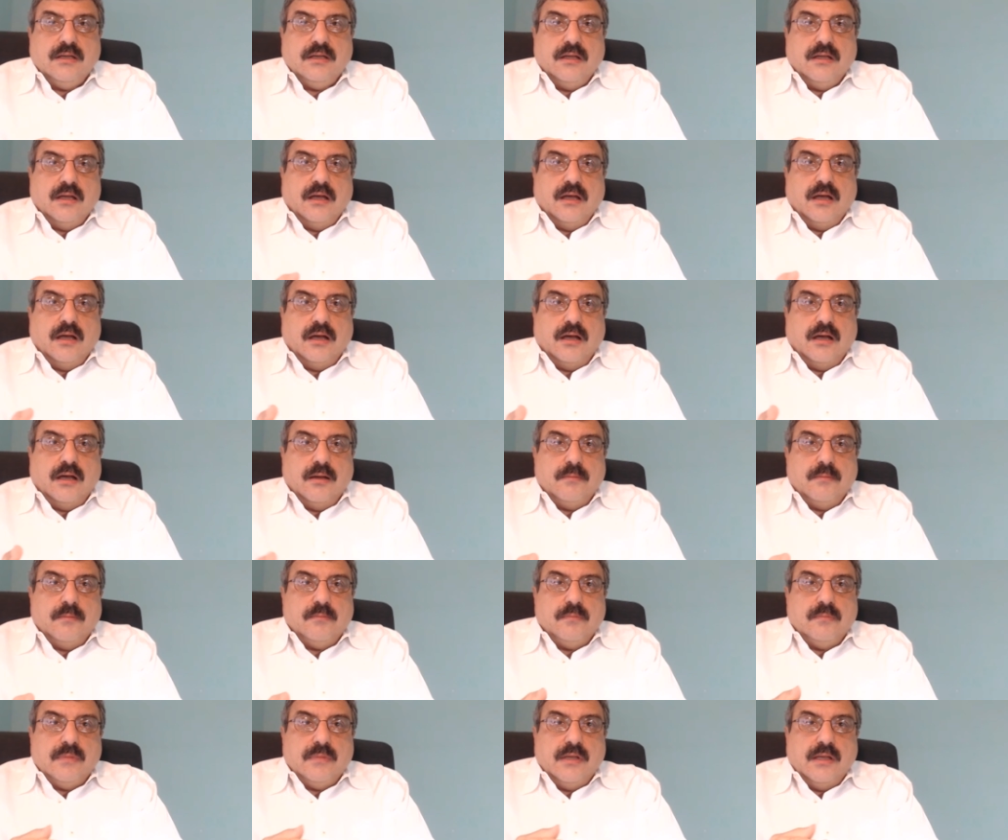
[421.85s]

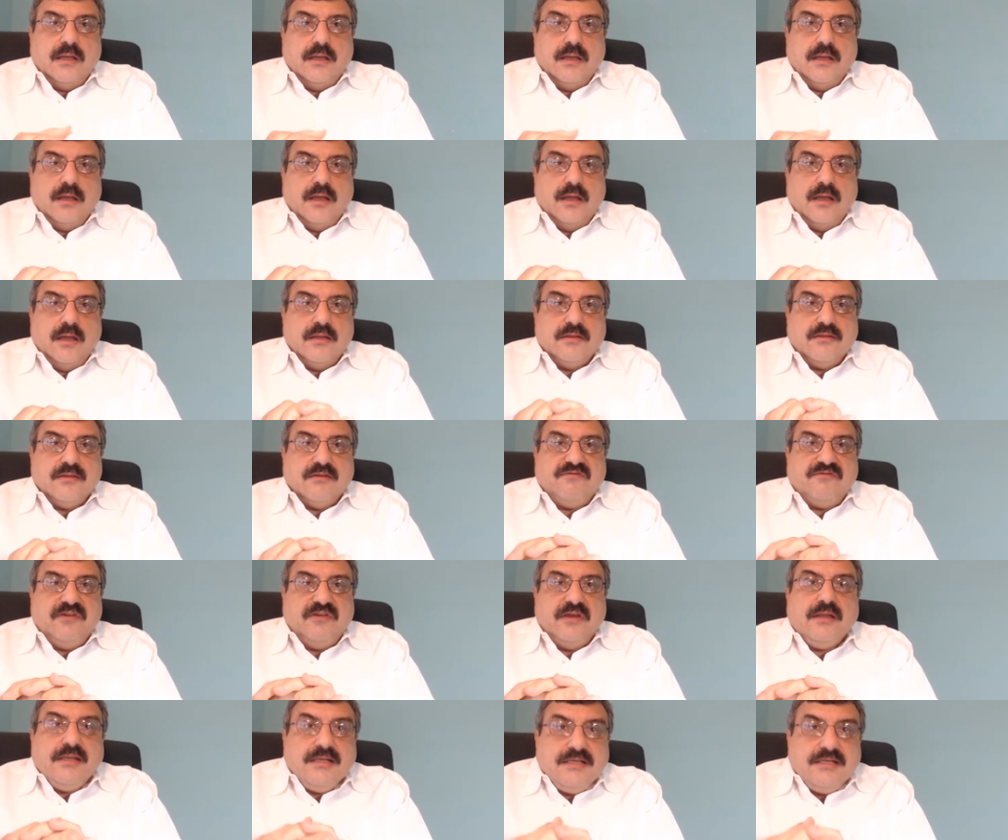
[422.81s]
the
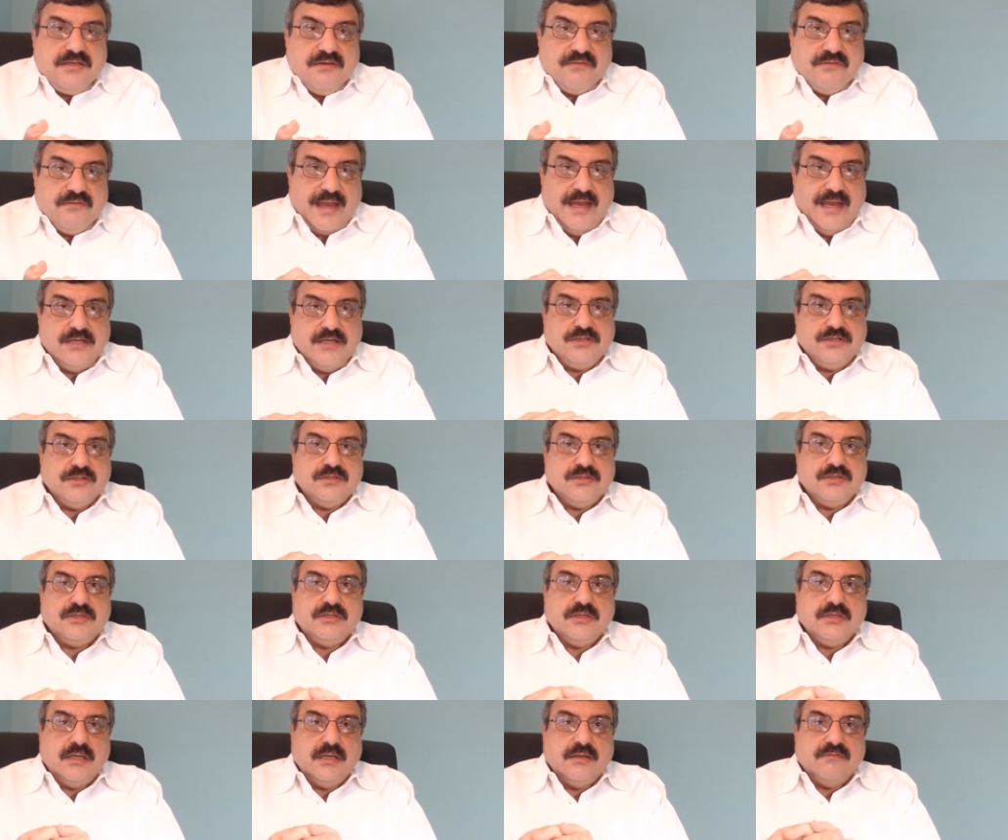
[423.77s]
feelings of
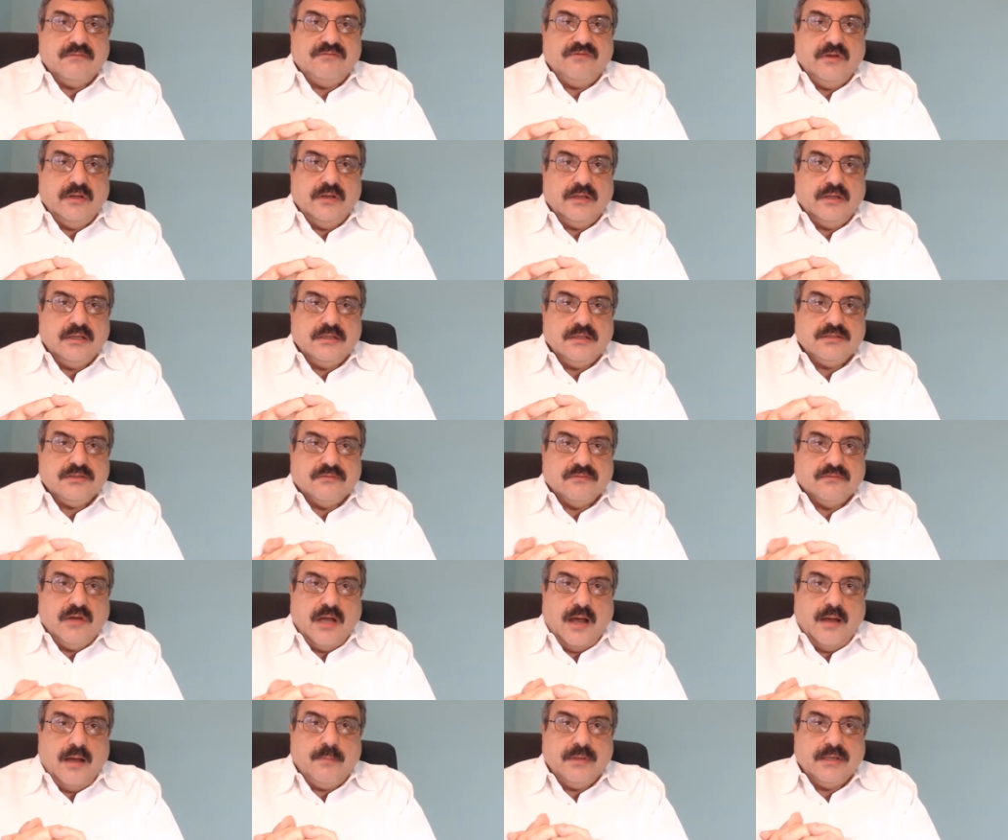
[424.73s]
agency and feelings of
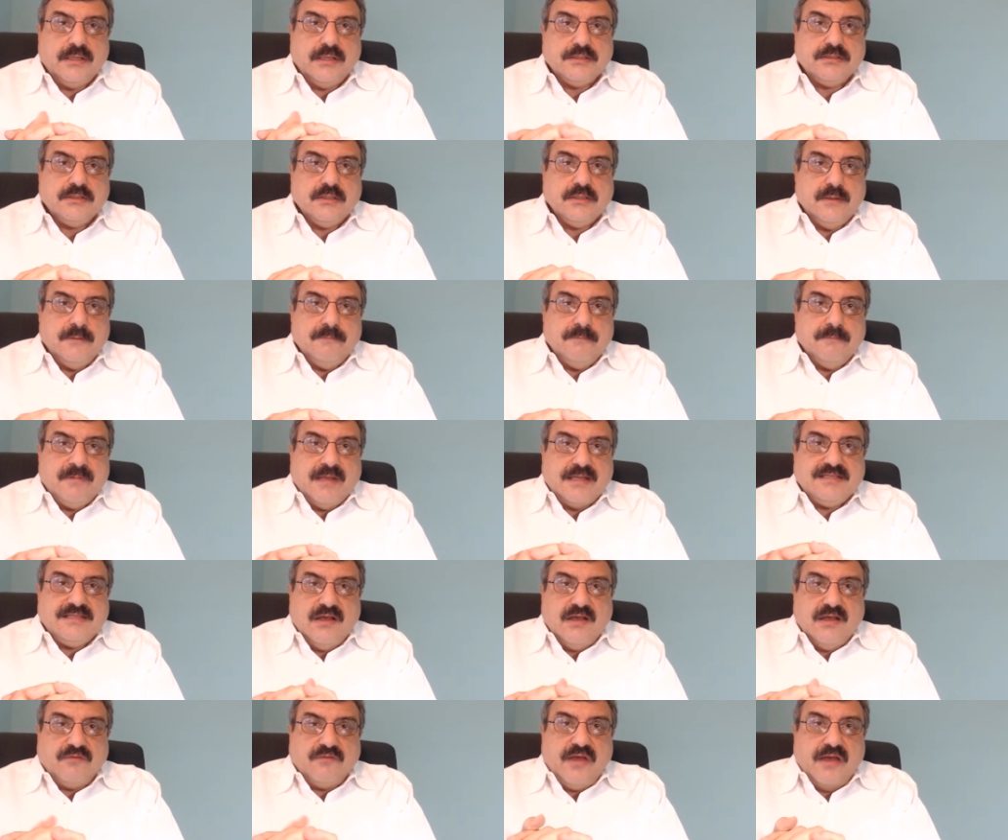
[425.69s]
competence
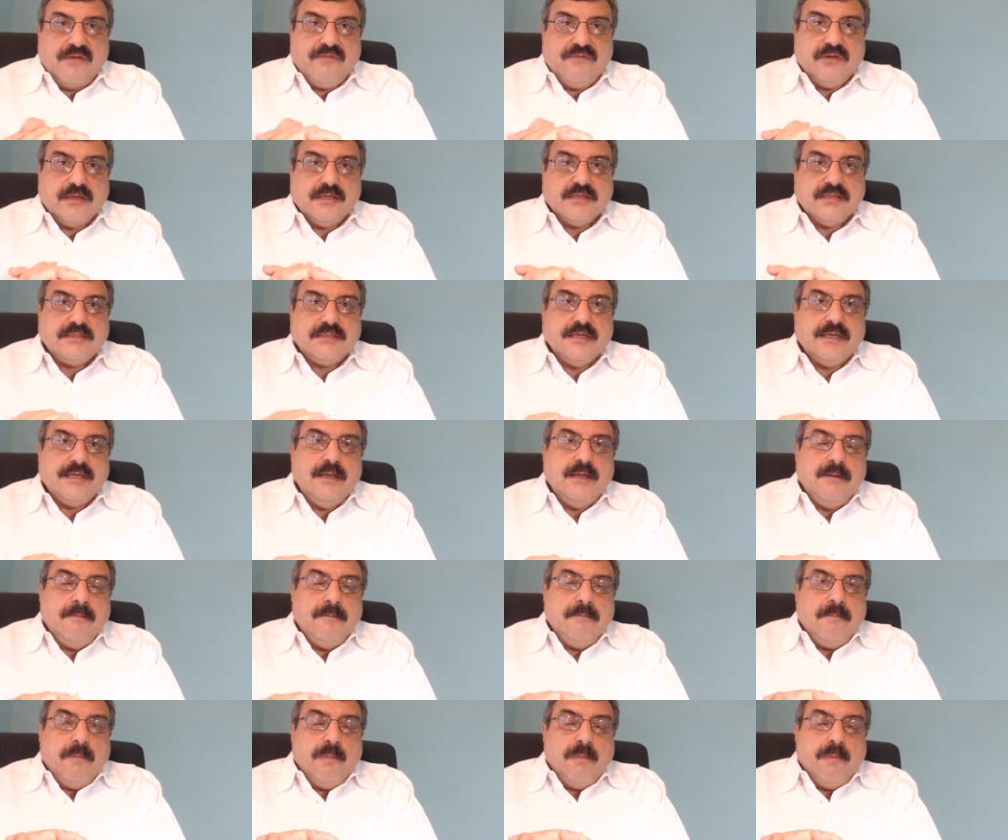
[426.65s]
and self-efficacy